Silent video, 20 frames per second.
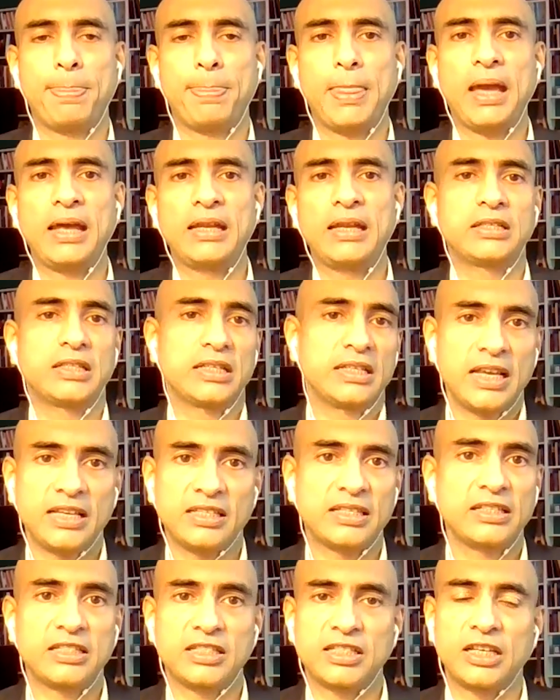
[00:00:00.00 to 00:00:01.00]
And
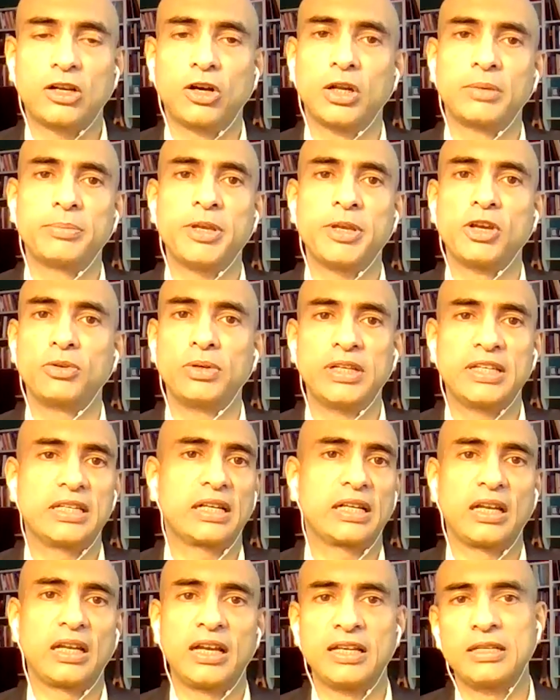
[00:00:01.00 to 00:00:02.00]
yes, its economy only
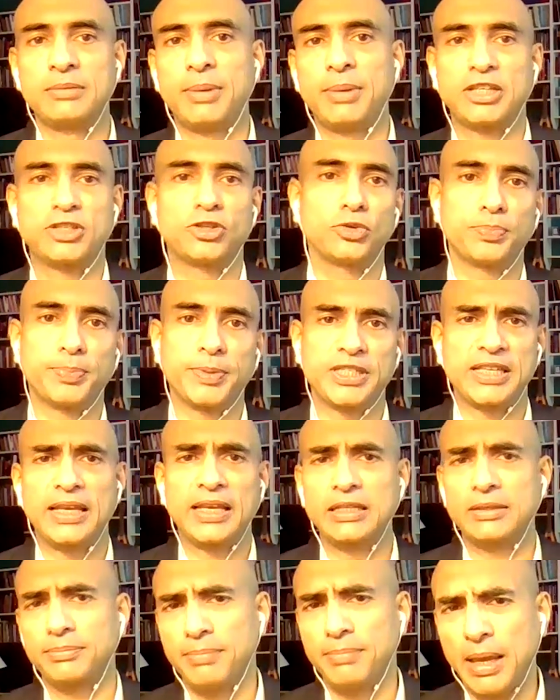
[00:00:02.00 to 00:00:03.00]
declined by
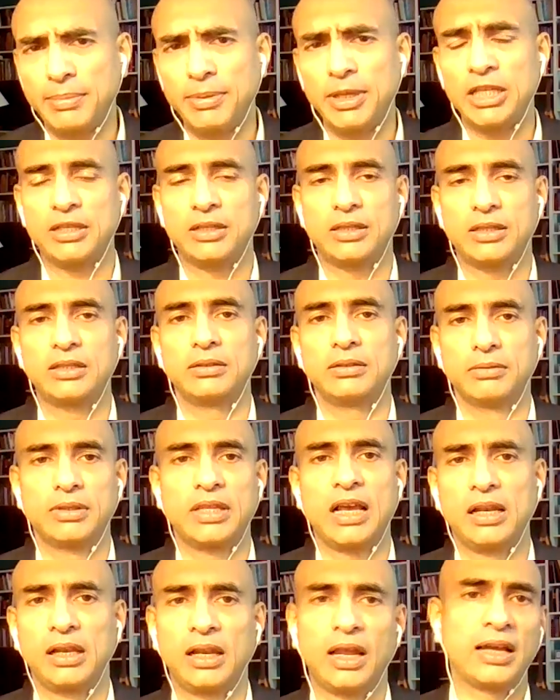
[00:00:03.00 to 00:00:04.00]
2%. Maybe
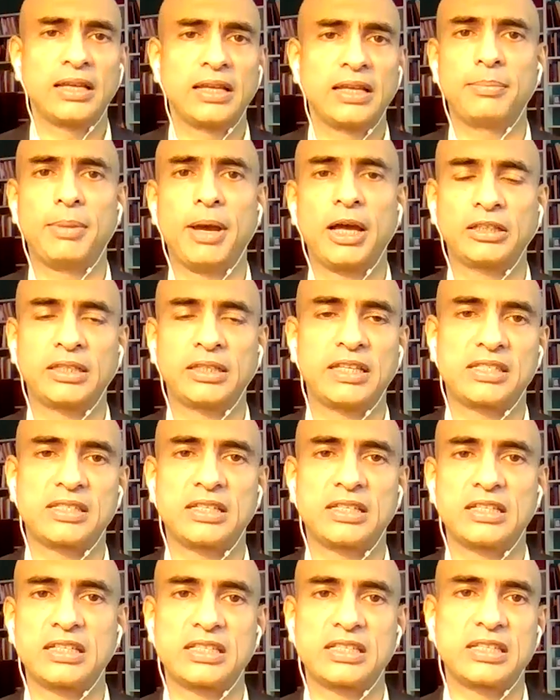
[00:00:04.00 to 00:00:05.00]
they're lying about their
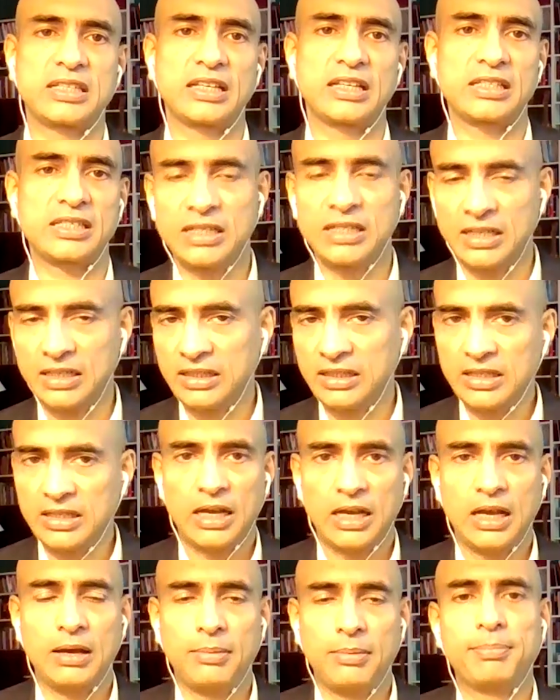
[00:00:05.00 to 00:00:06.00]
statistics.
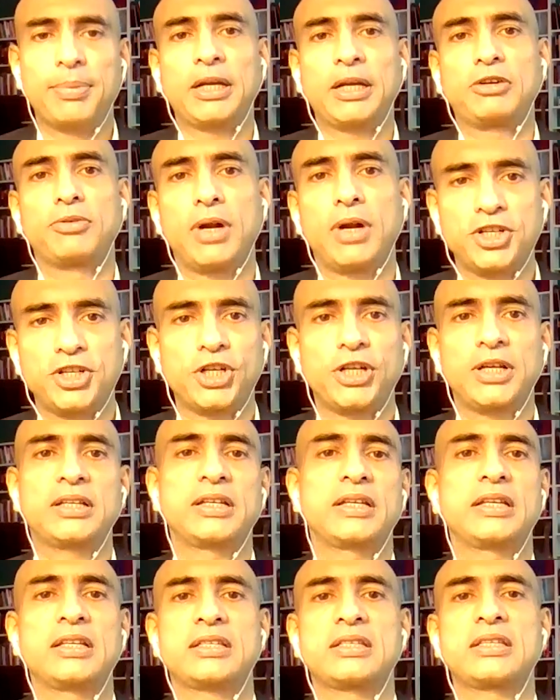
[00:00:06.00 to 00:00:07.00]
Uh, but
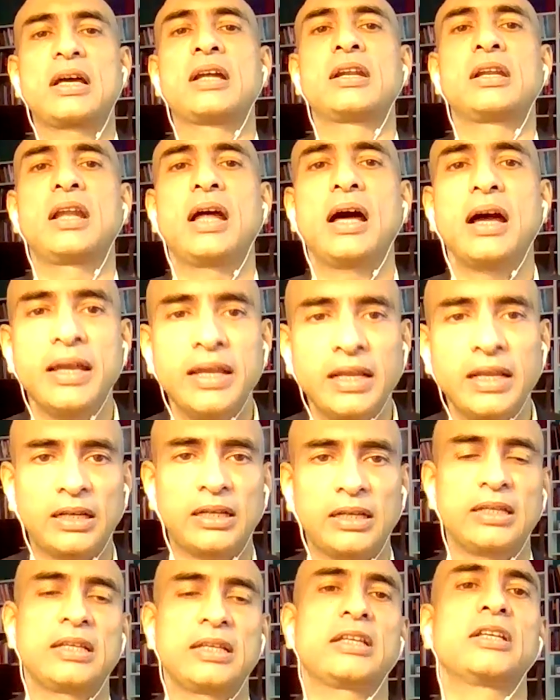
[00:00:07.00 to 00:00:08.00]
Russia is
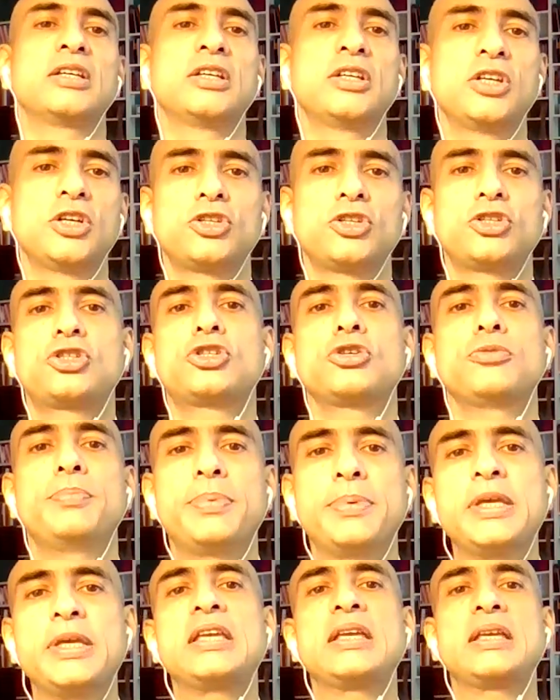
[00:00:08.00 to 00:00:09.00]
unlikely to
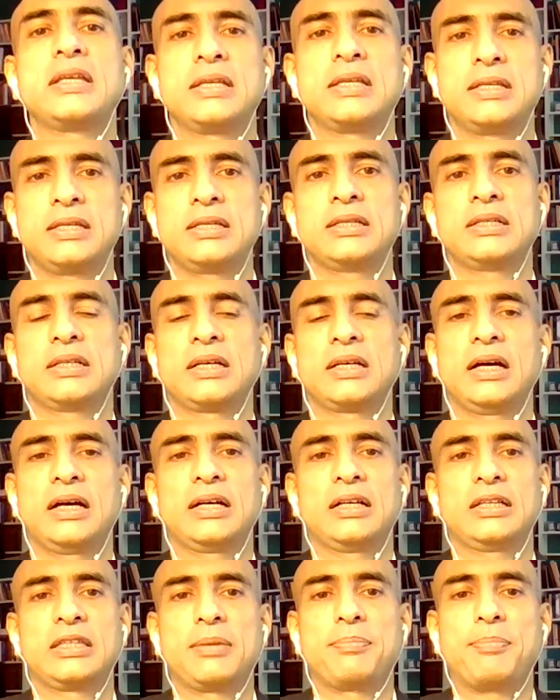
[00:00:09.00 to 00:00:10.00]
be
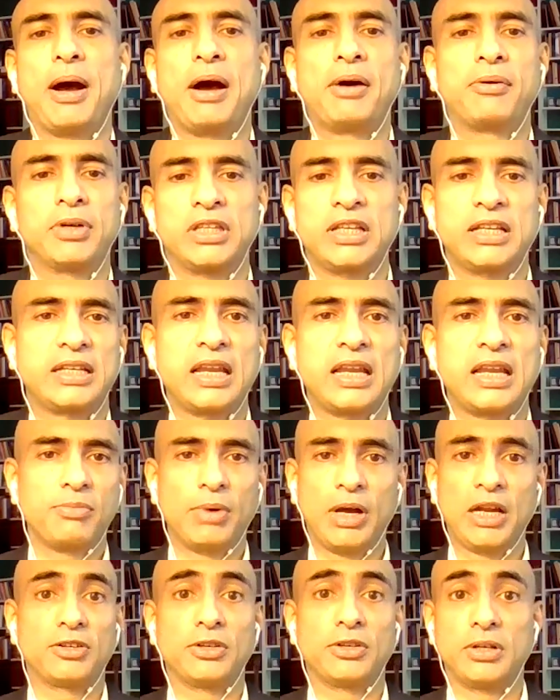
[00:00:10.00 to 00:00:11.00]
uh, the power that
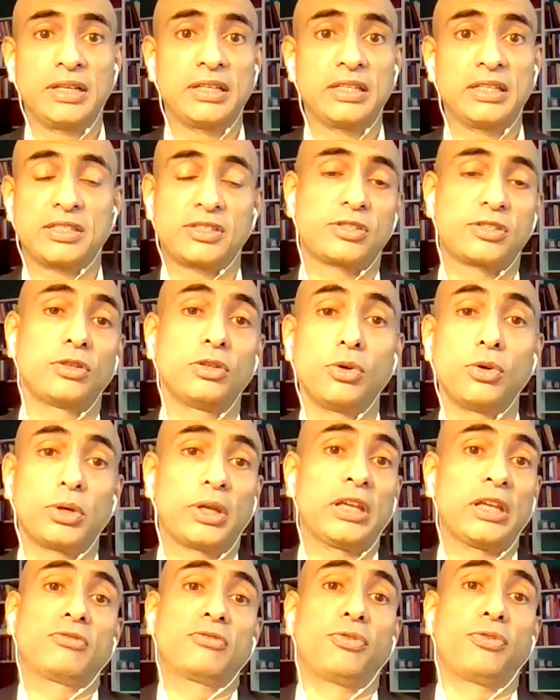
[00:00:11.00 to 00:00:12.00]
anyone is
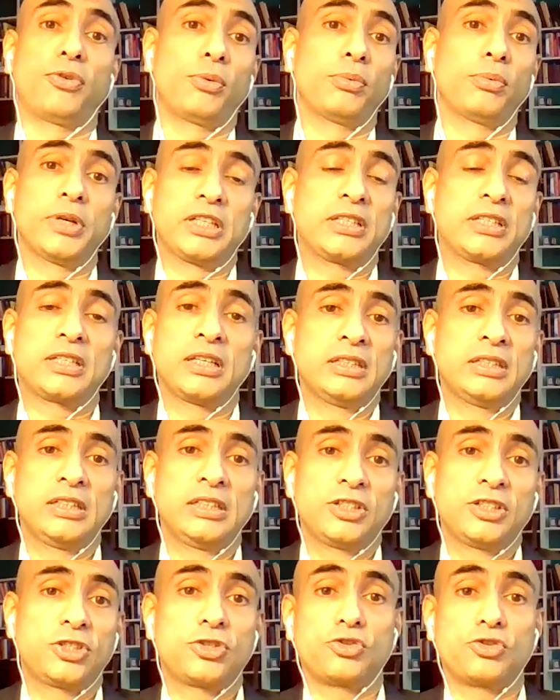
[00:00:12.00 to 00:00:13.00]
looking forward
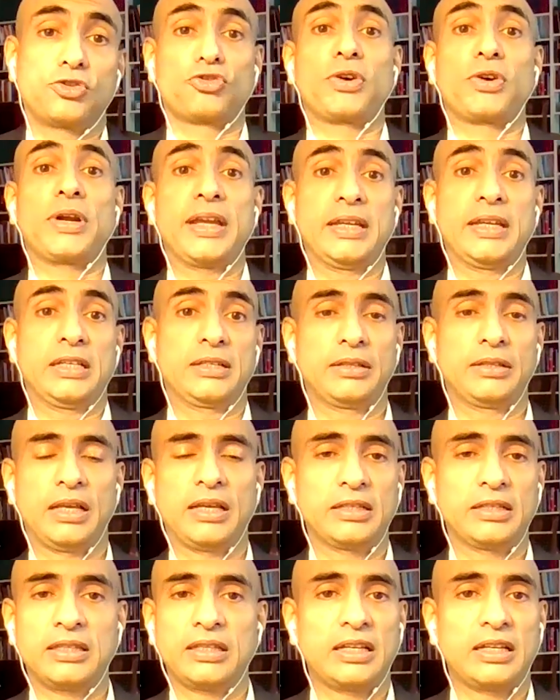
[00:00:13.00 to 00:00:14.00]
to trade.
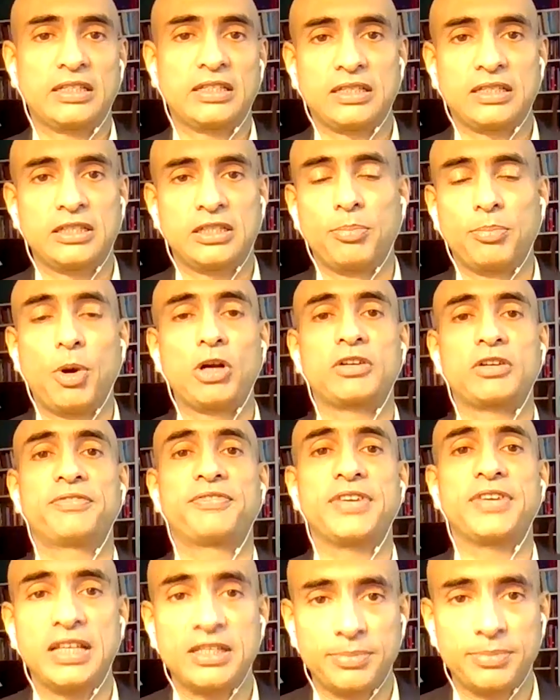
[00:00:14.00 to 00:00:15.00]
Their, their
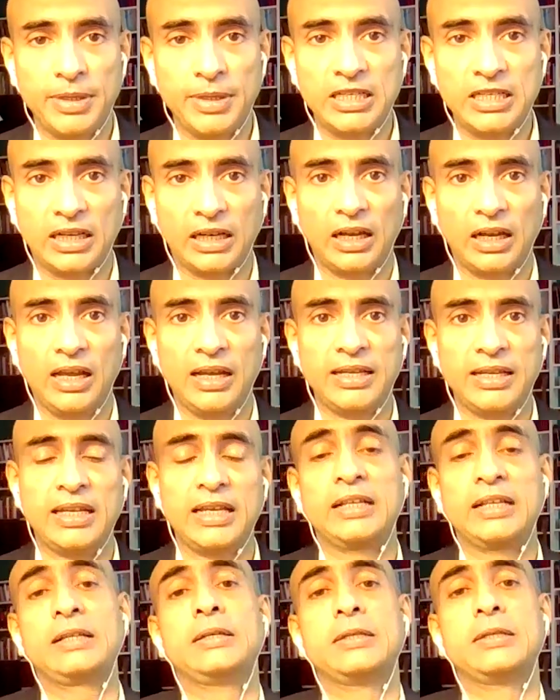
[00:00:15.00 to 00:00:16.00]
demography has been
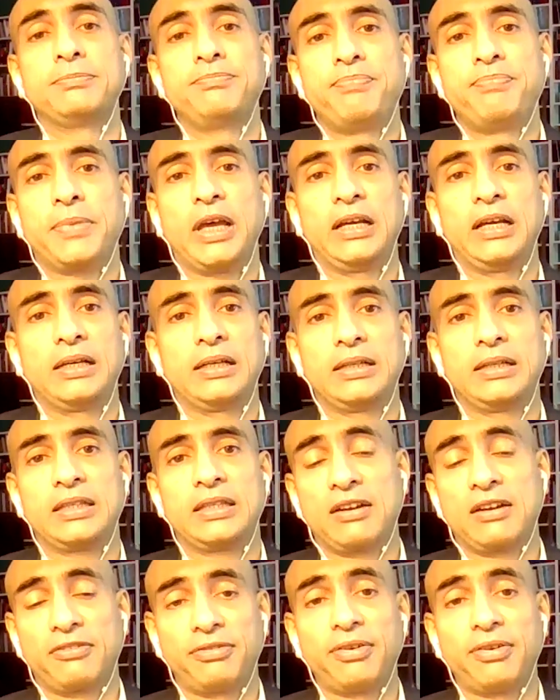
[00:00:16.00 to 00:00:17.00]
declining. Uh,
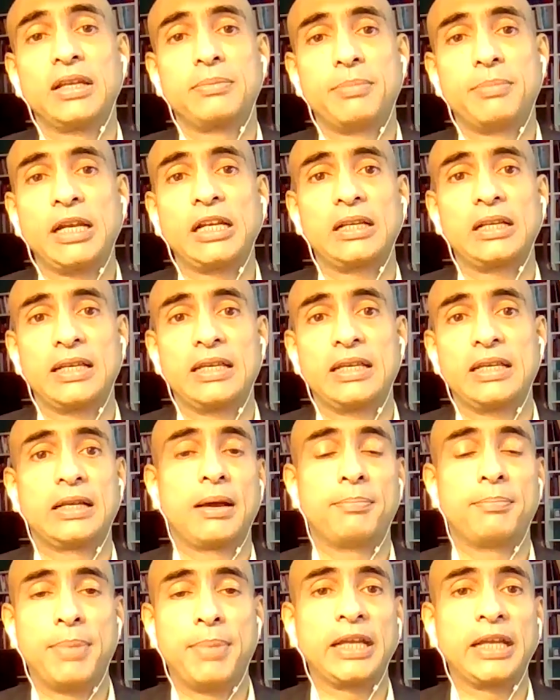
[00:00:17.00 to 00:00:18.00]
they're fundamentally
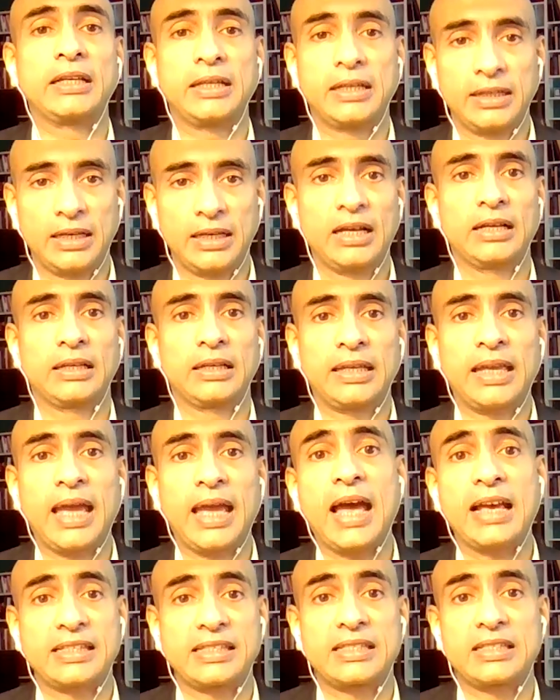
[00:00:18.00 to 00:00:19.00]
a big uh,
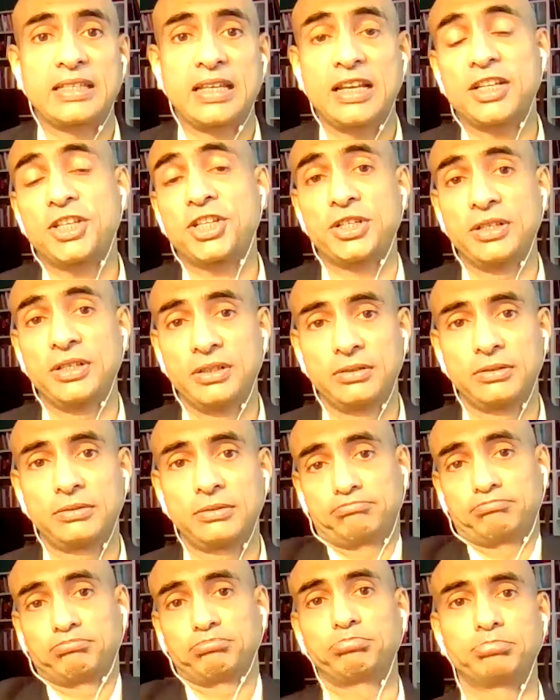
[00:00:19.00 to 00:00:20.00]
gas
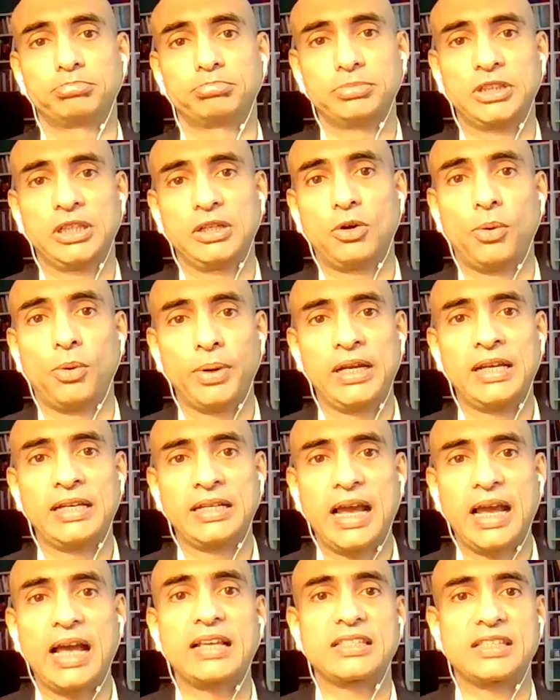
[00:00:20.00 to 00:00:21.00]
station. You know, oil
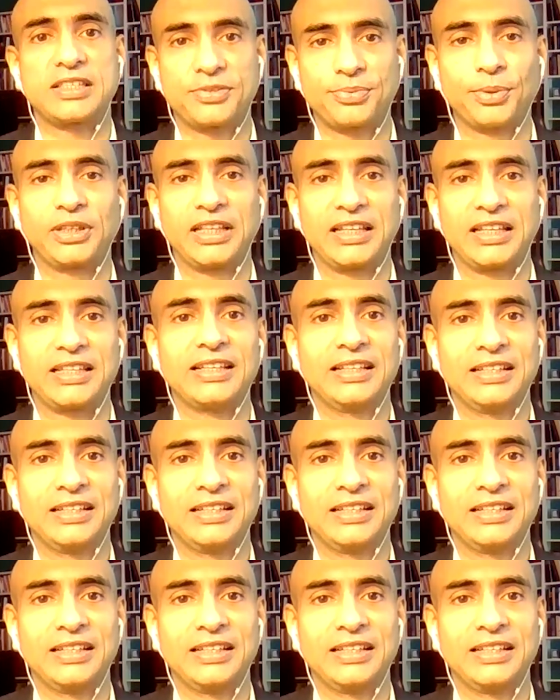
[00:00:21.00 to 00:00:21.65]
and gas is what they